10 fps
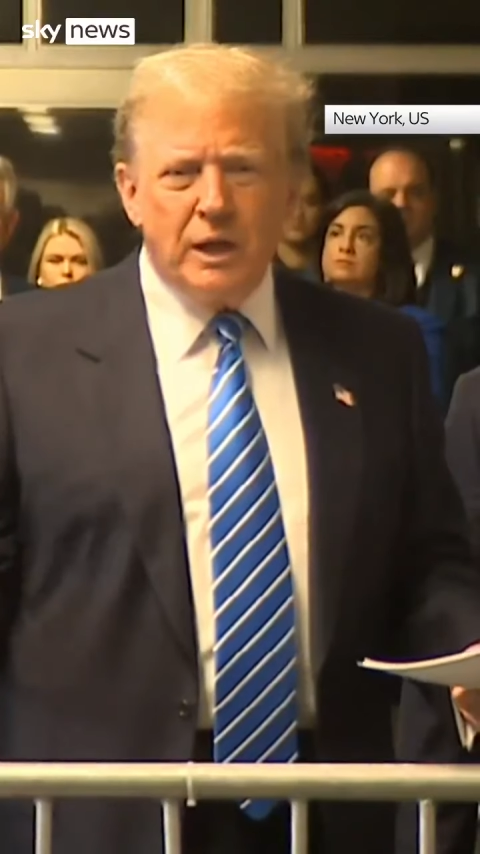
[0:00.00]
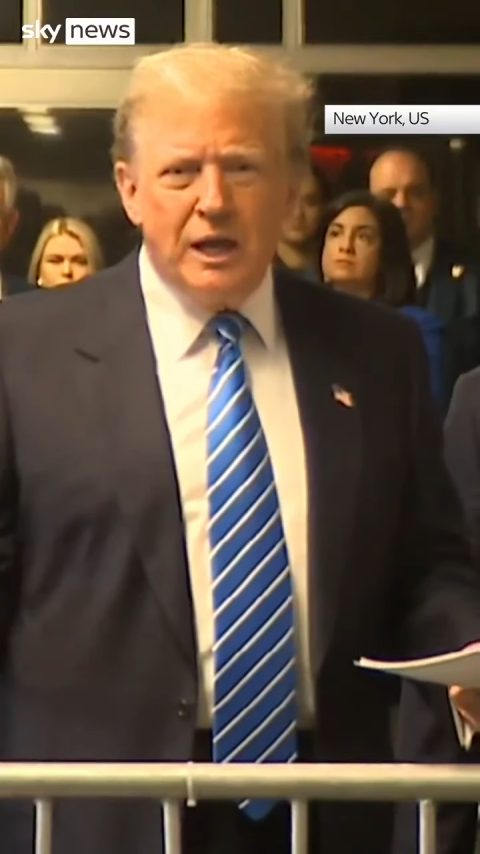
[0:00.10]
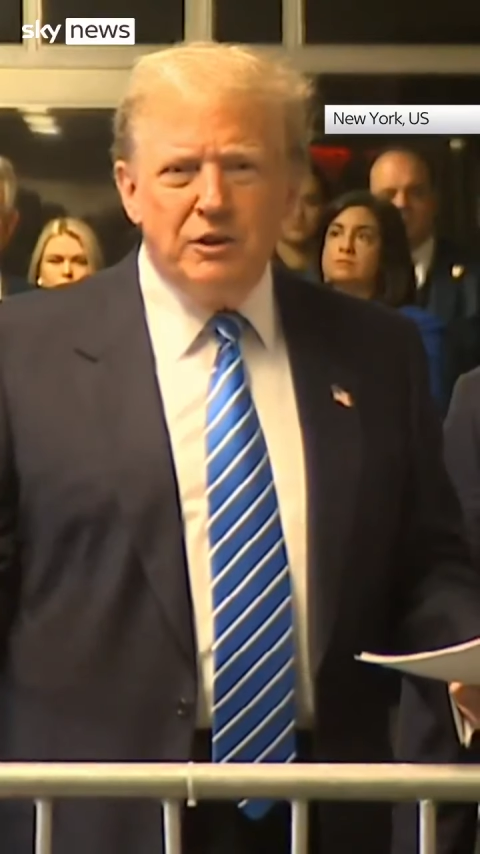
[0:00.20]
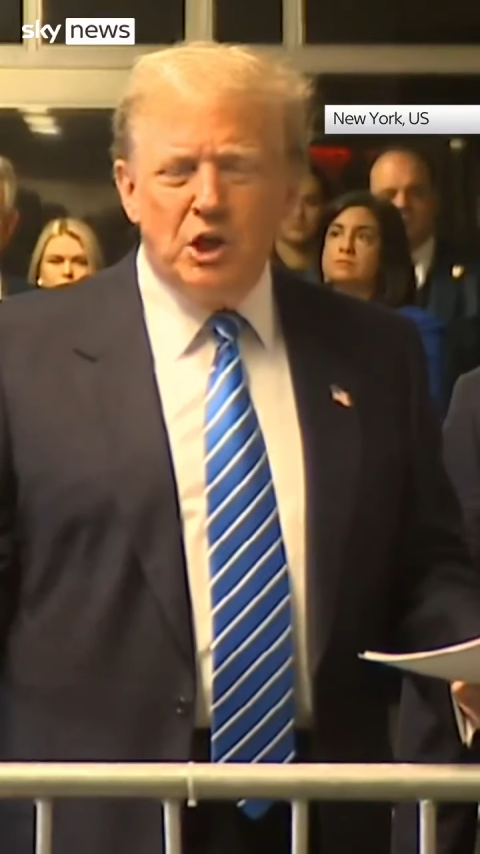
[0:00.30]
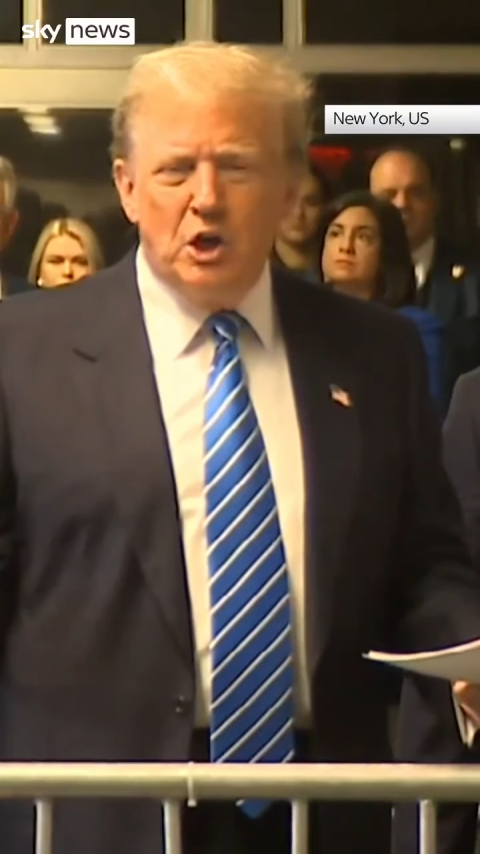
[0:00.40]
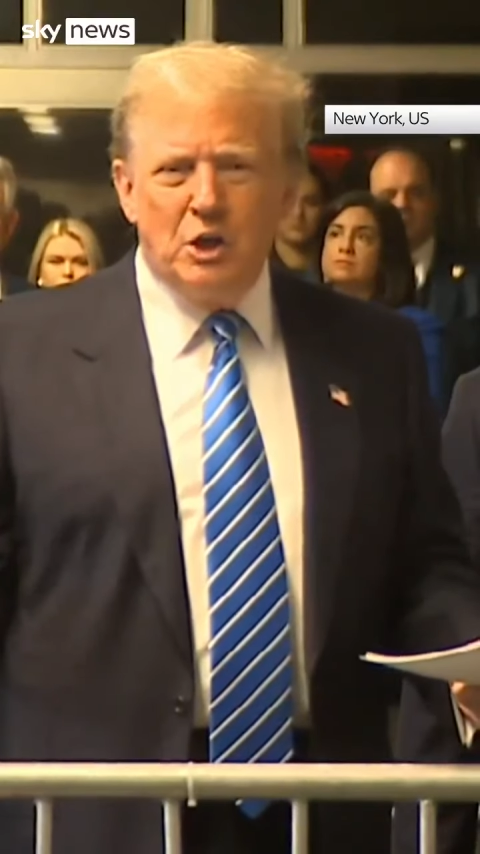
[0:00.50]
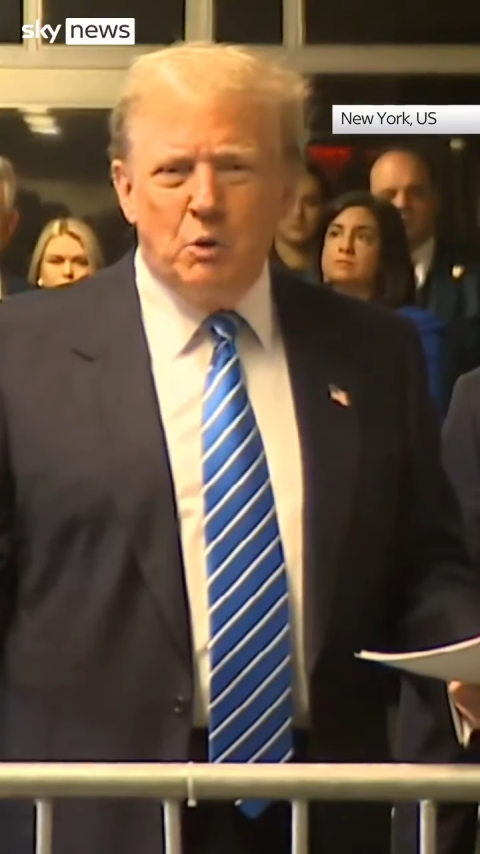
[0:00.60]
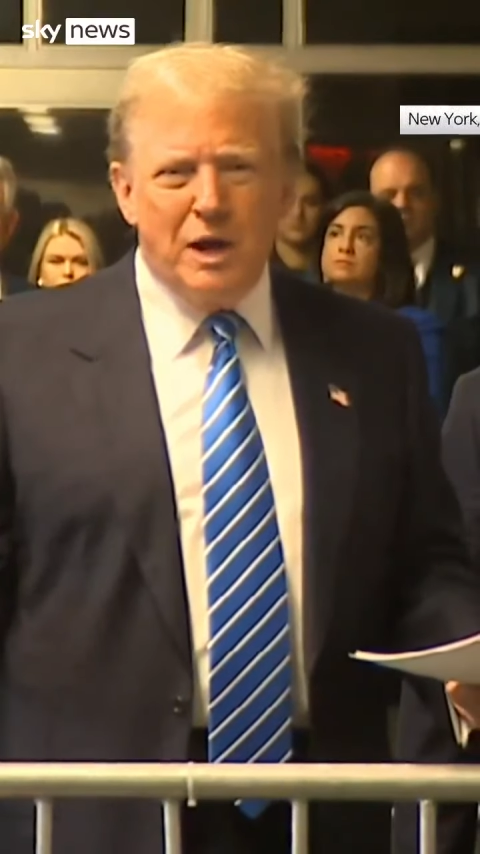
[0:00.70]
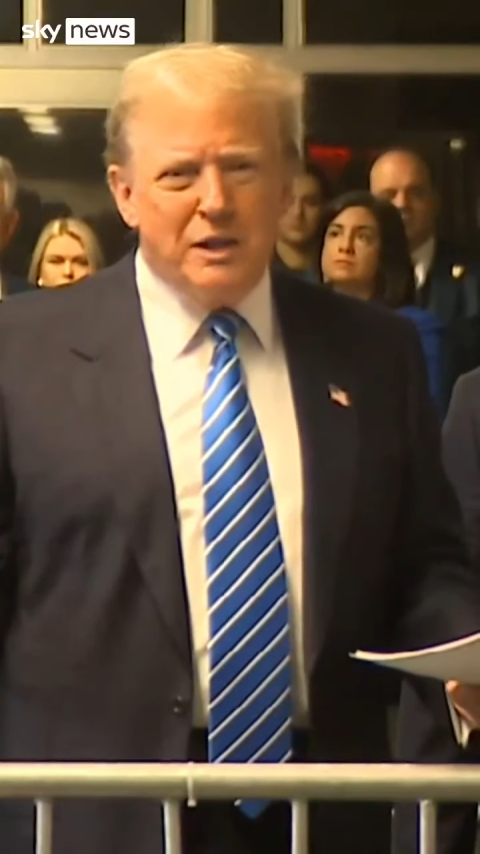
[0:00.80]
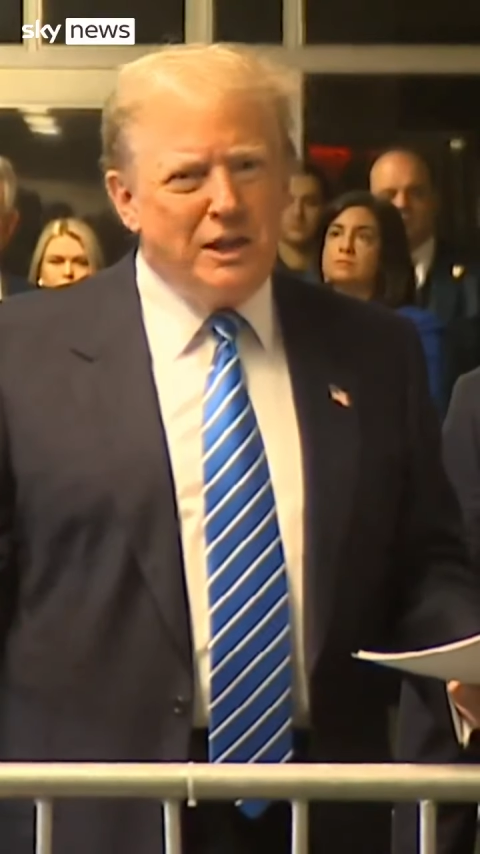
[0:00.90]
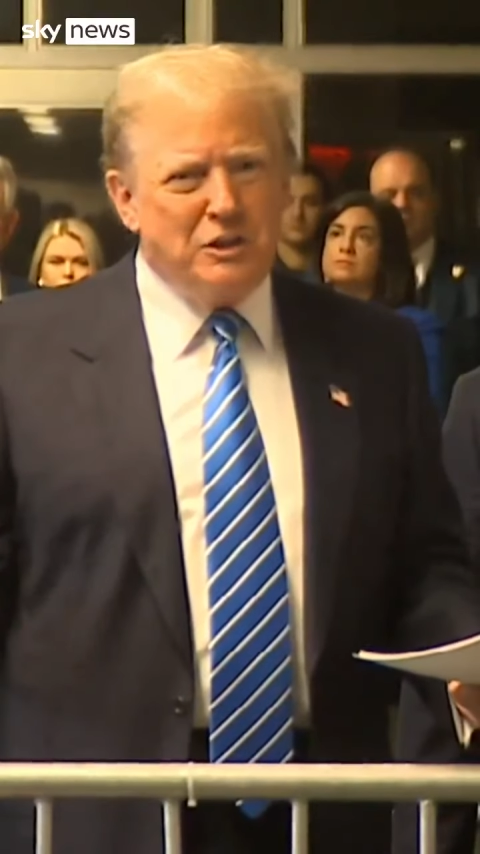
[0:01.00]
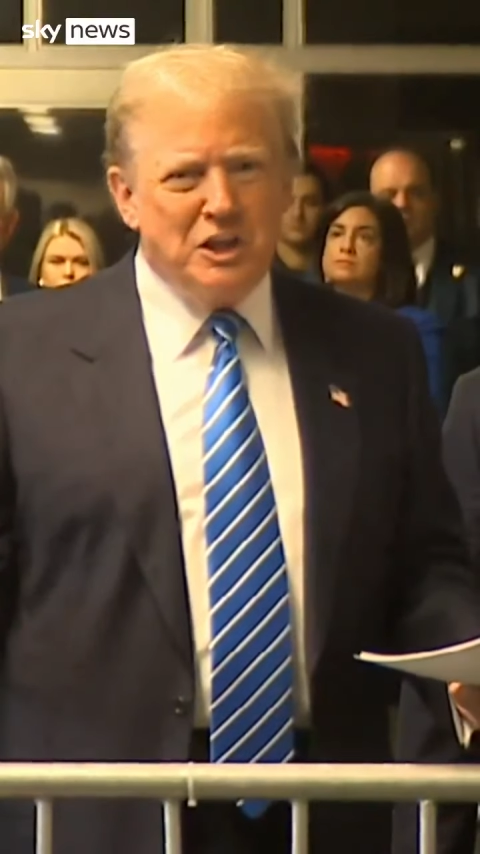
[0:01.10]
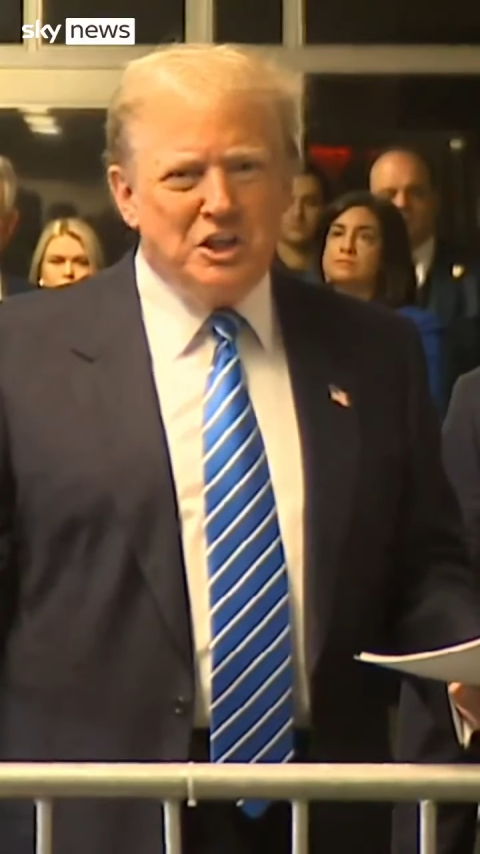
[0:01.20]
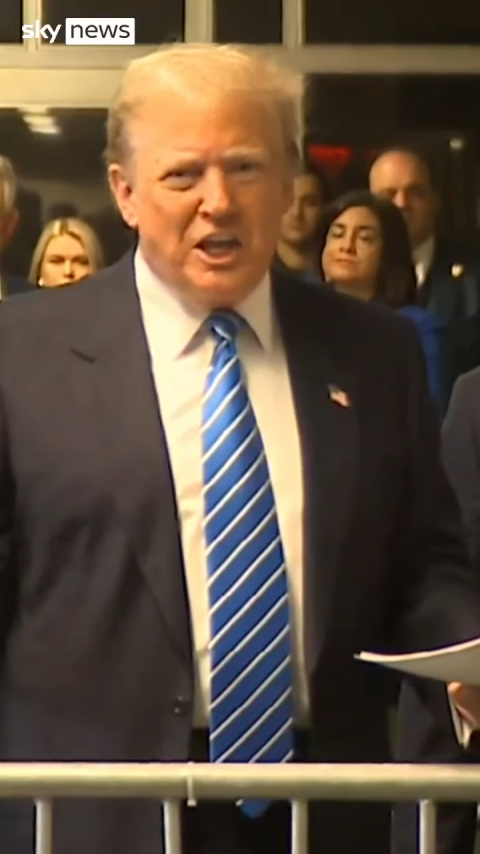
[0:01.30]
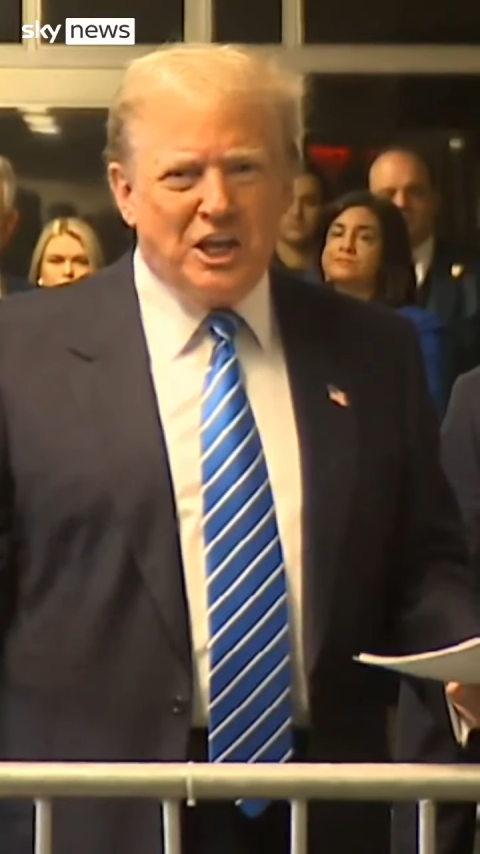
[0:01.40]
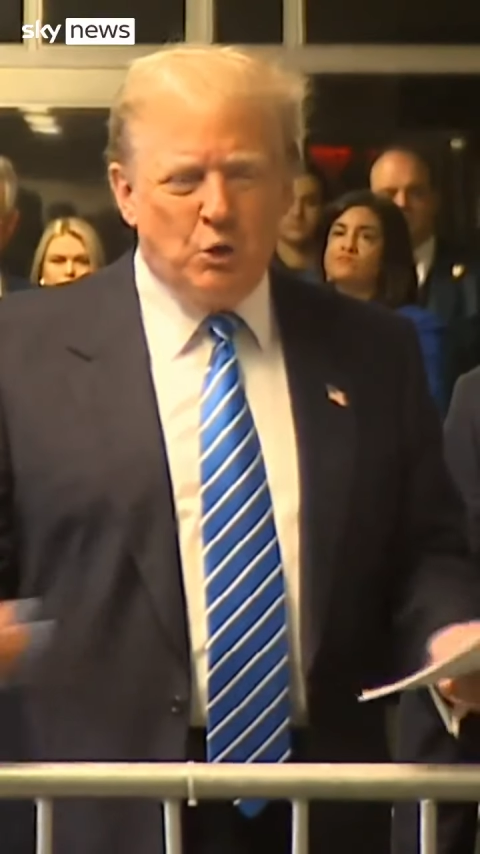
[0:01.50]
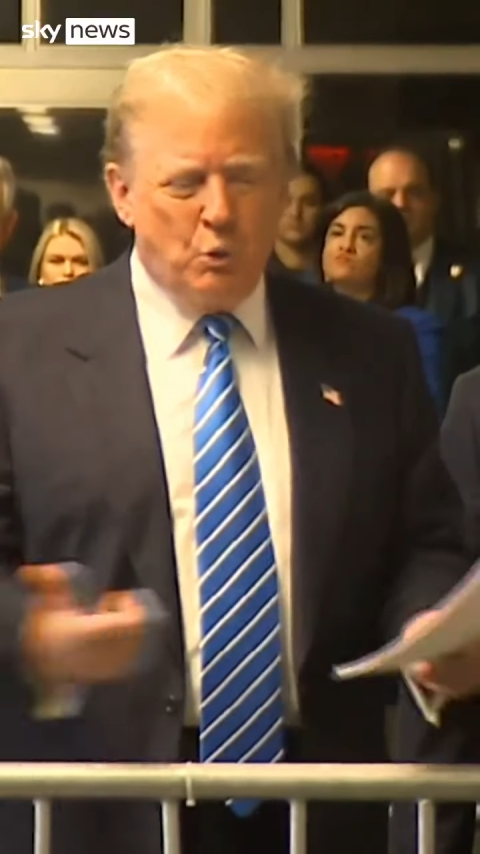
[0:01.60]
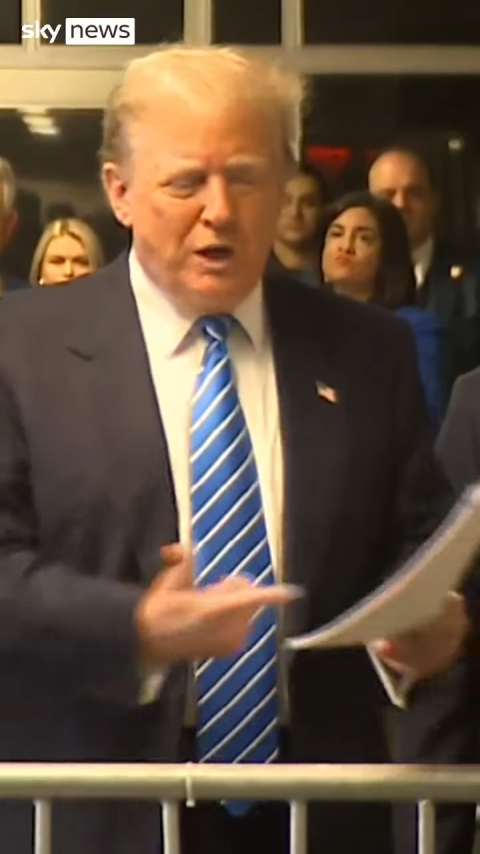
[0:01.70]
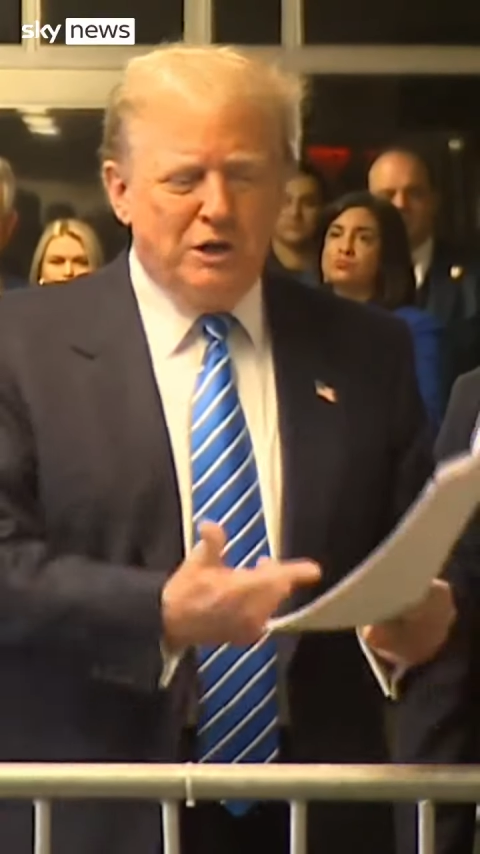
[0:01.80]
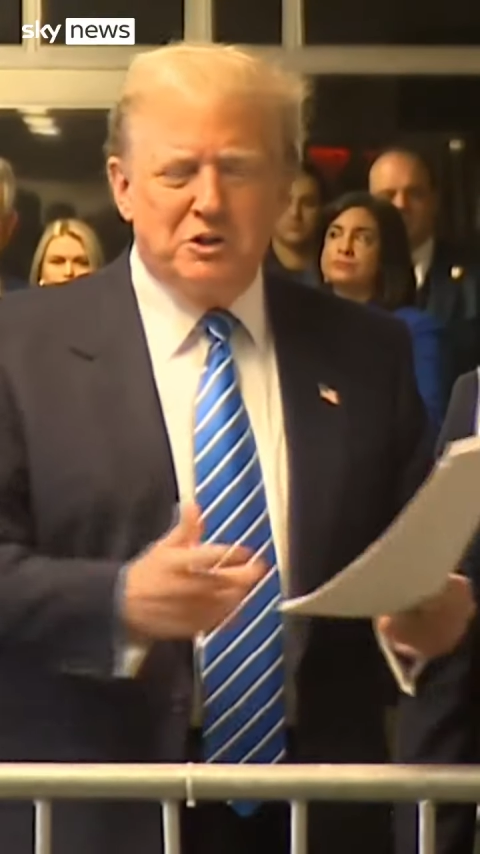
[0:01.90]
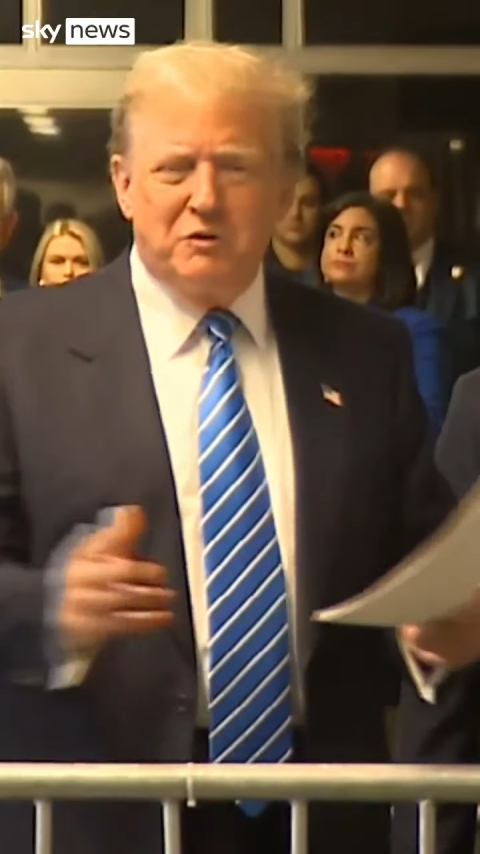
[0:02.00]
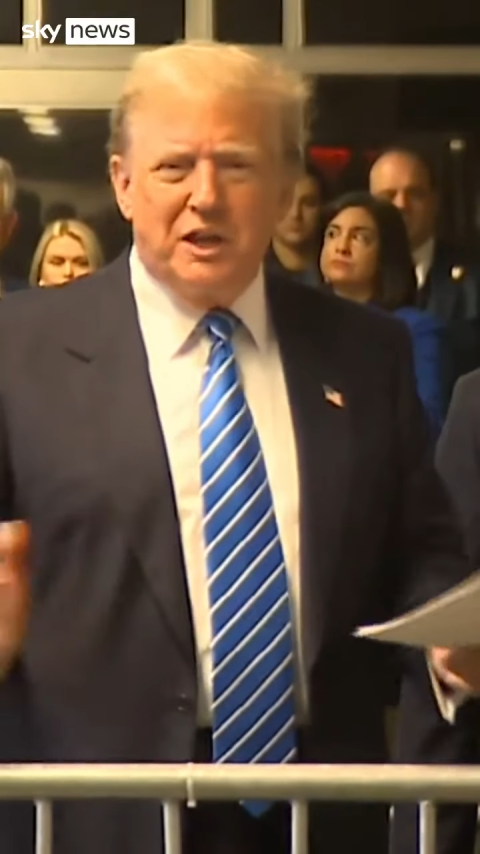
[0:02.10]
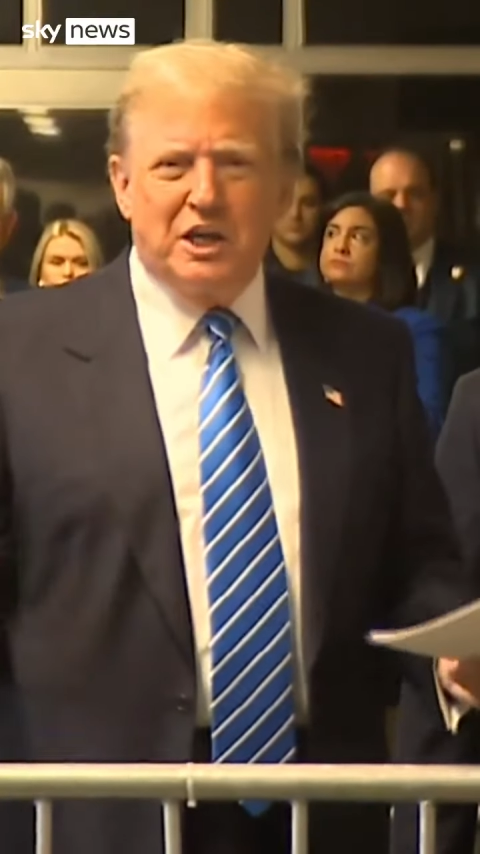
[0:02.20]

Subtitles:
And the only way they think they can win is if they